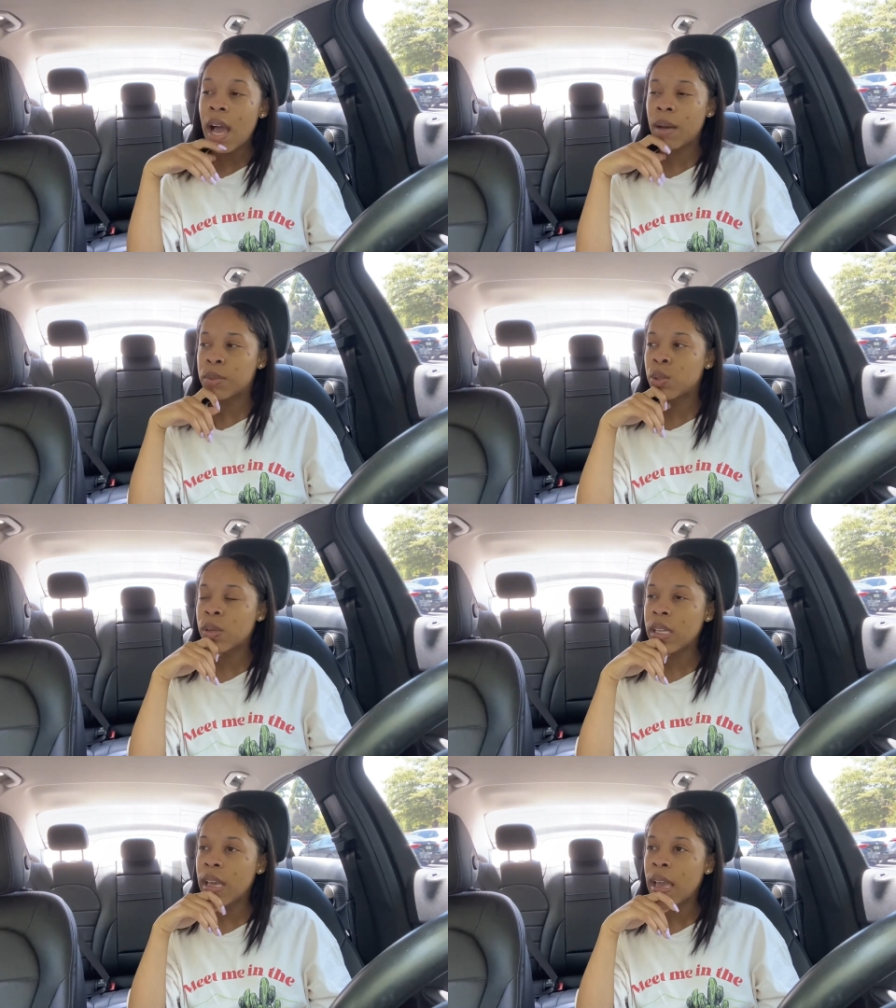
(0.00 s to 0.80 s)
I'm
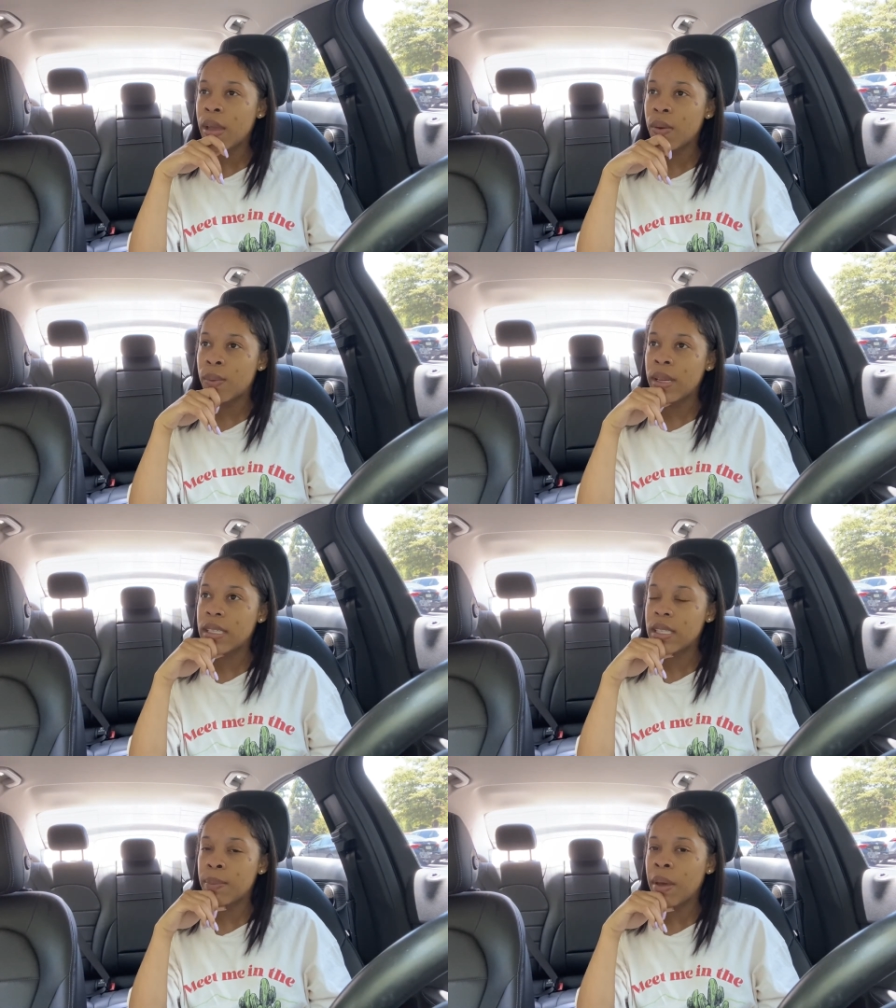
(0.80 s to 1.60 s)
28
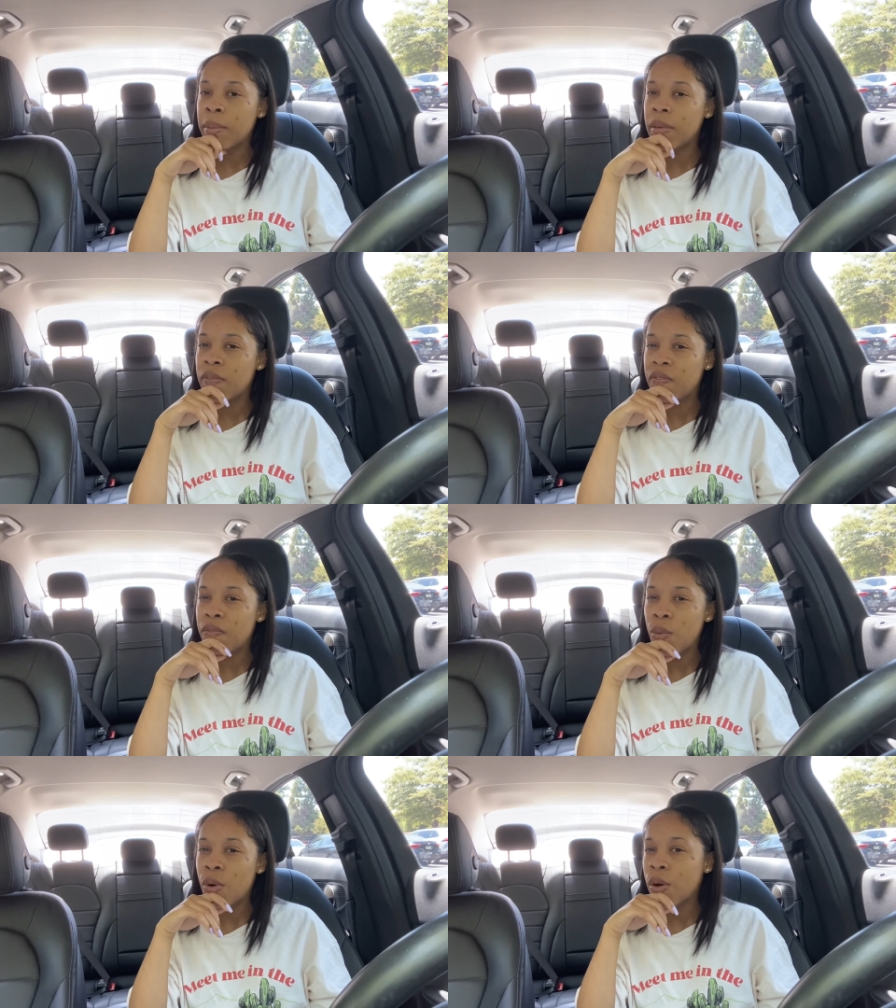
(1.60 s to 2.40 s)
weeks and maybe
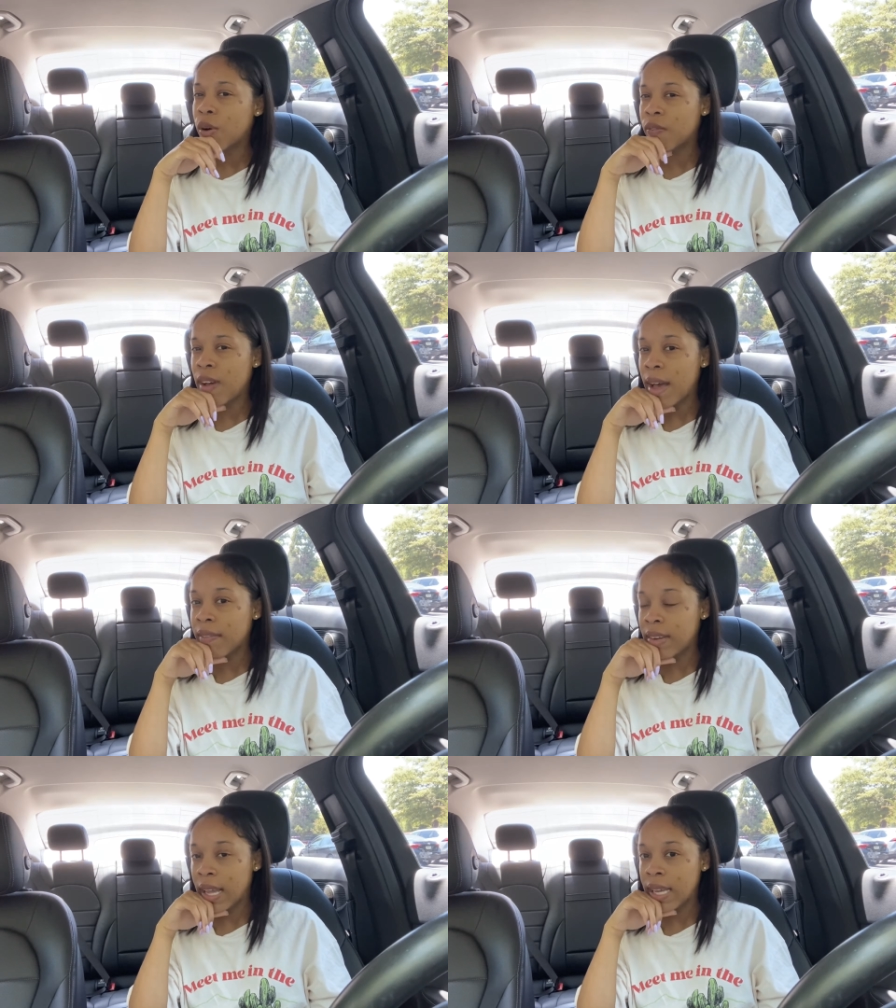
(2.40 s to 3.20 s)
four or
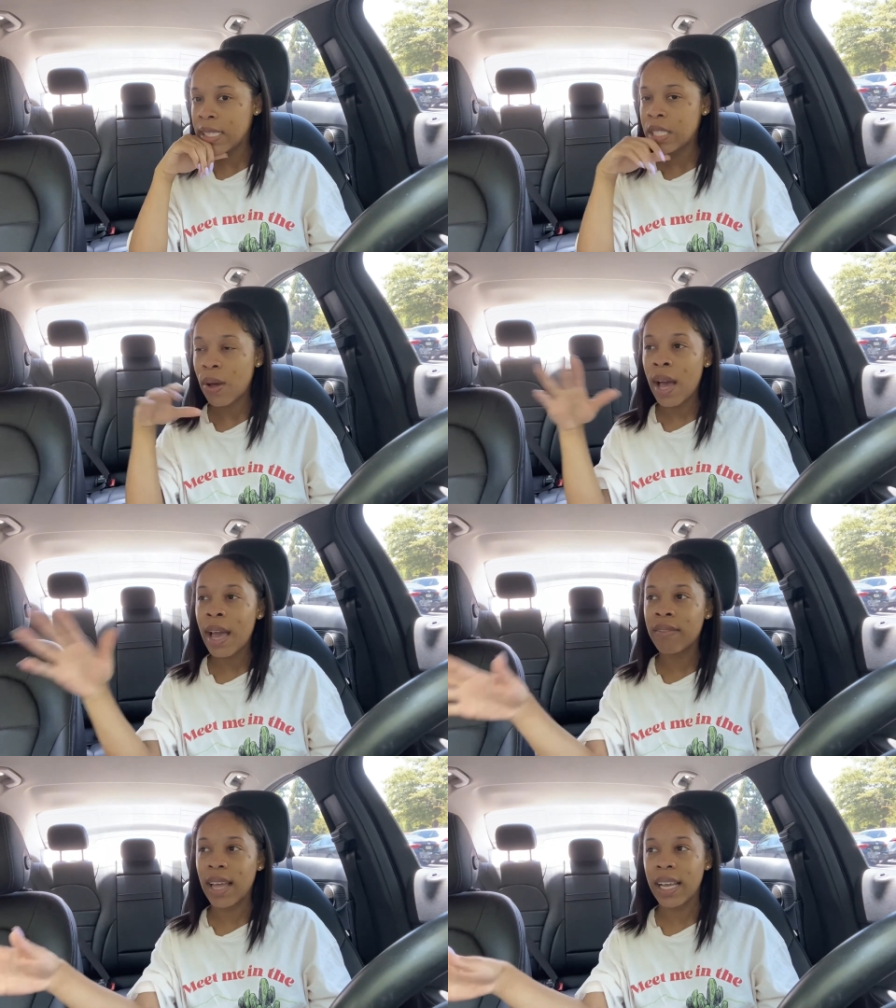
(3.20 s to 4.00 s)
five days. So I
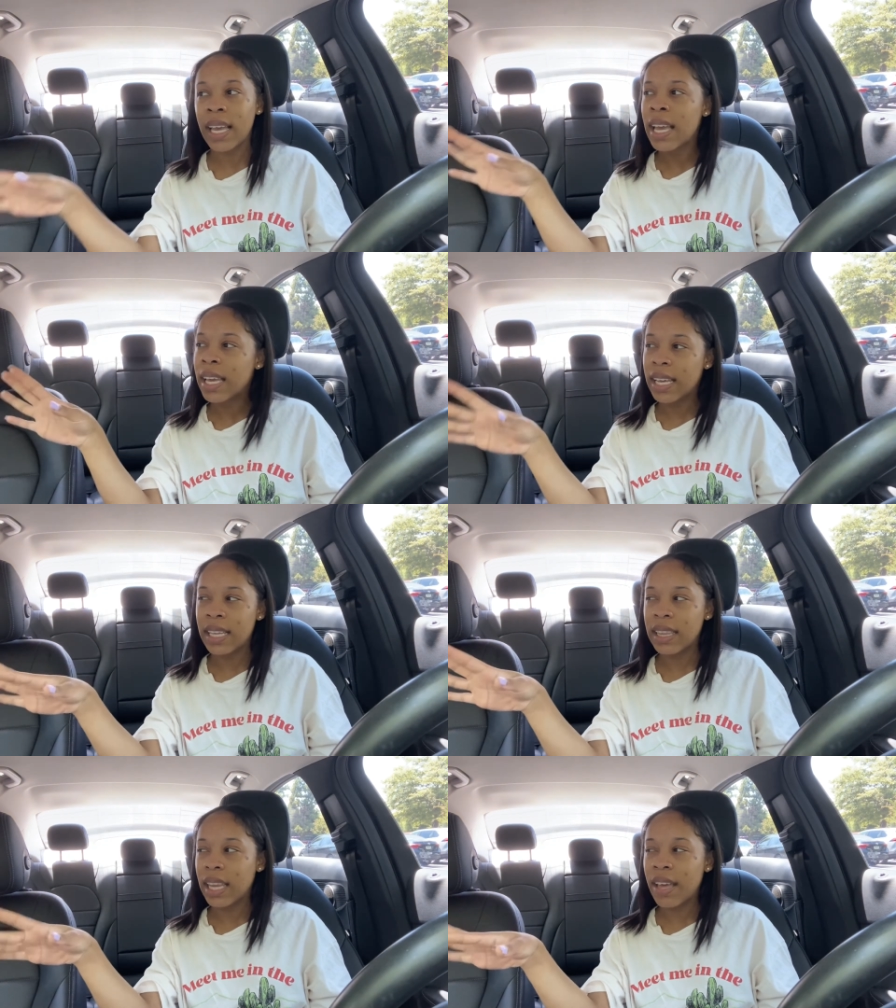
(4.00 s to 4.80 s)
have like
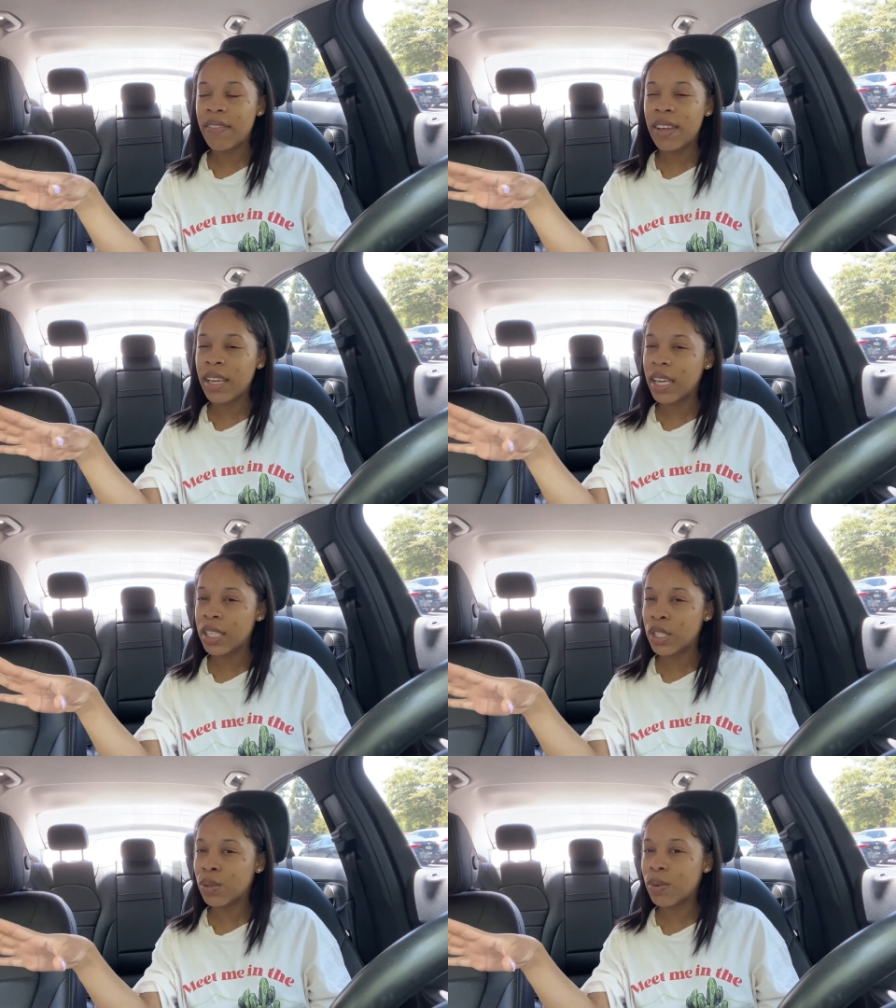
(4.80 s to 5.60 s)
11
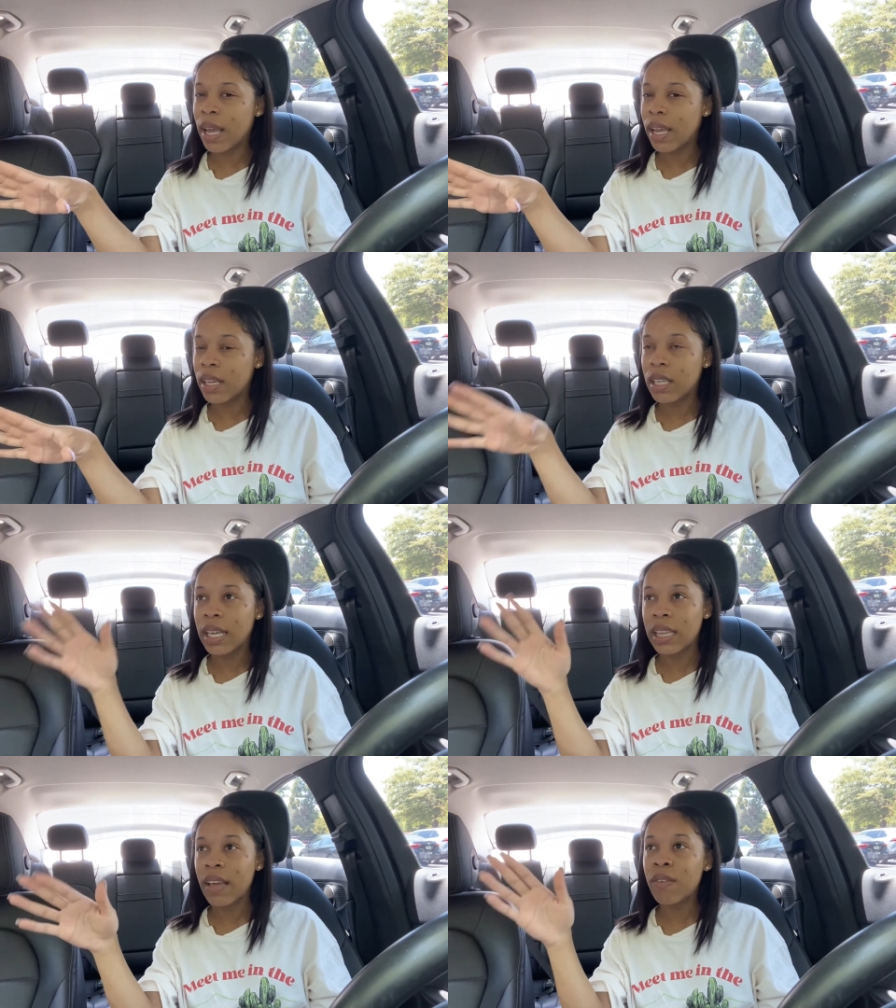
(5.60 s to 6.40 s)
and two day,
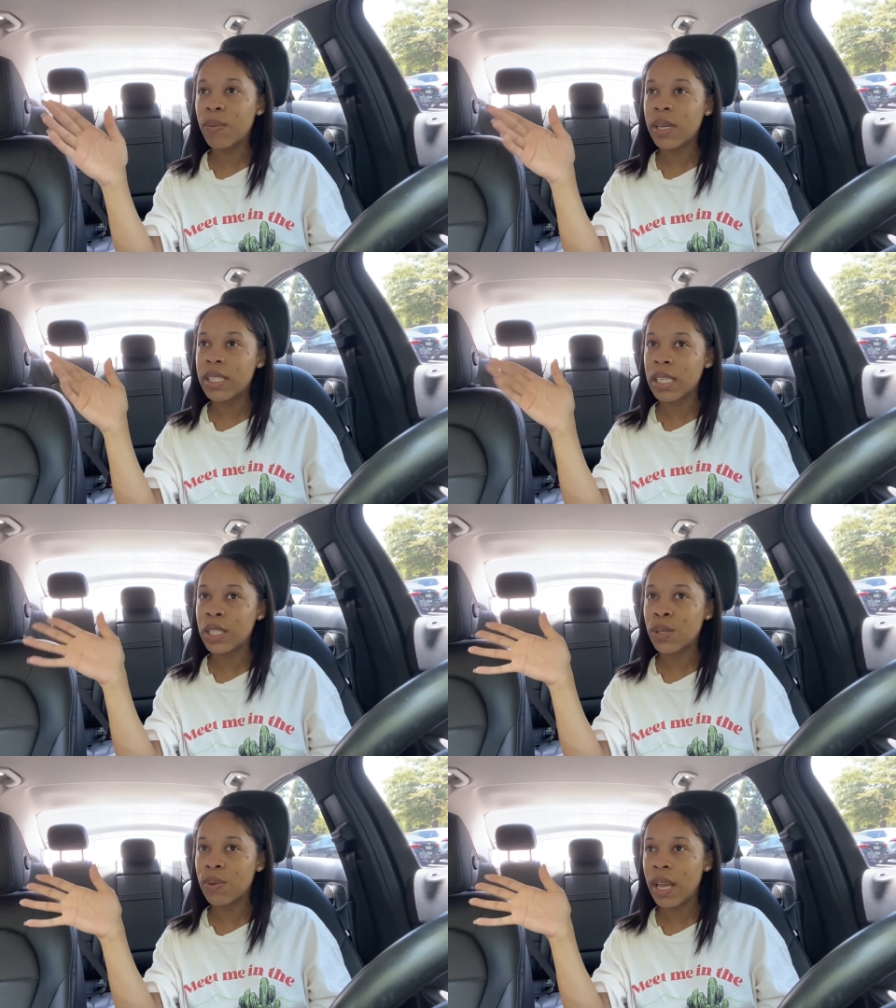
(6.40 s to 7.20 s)
11 weeks and
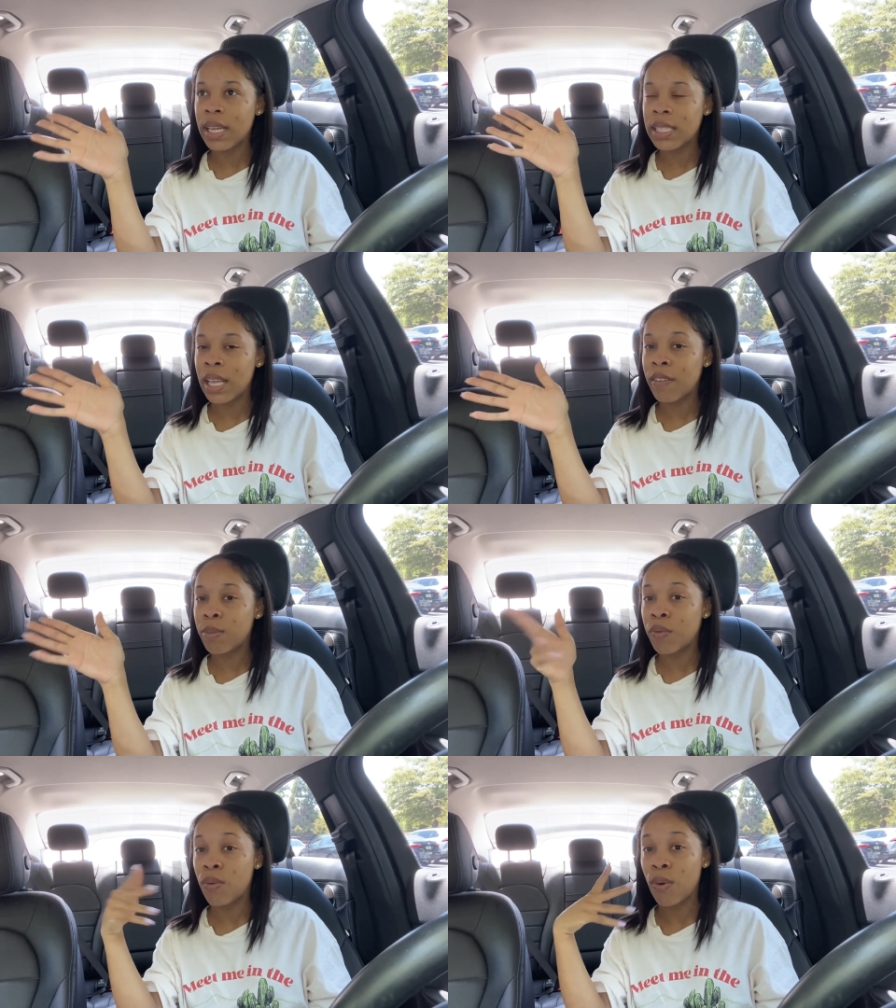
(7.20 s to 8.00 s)
two days left
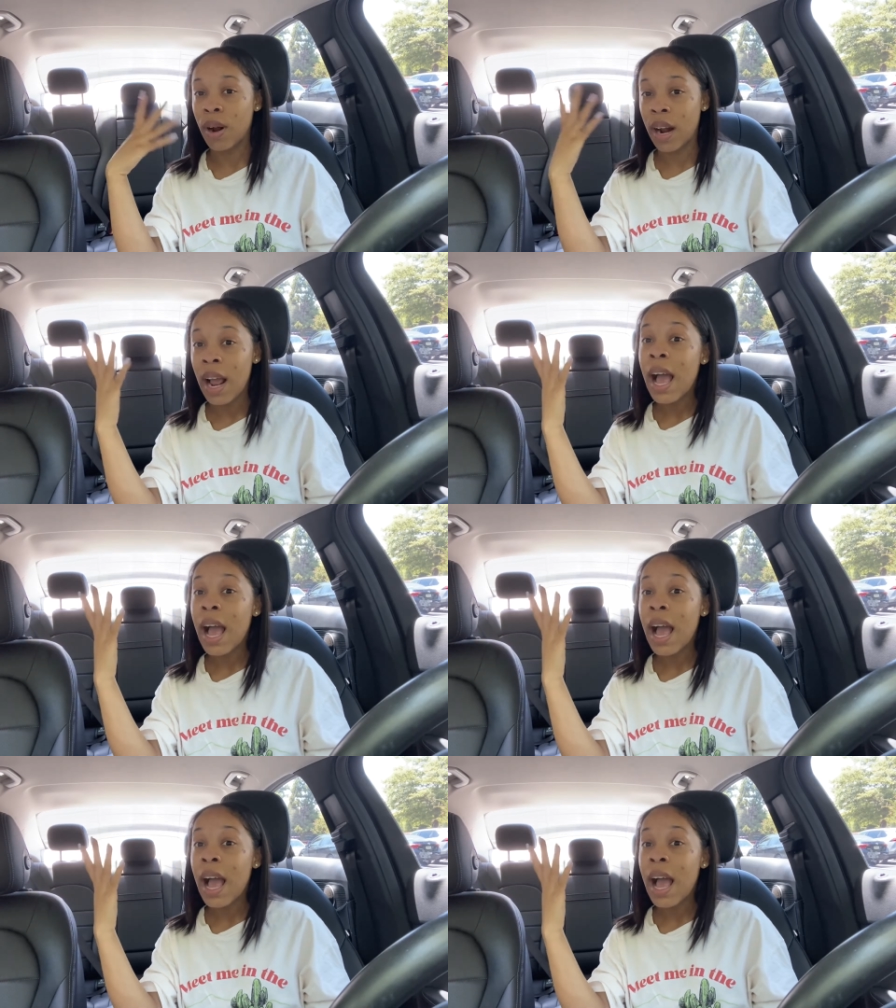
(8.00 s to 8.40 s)
before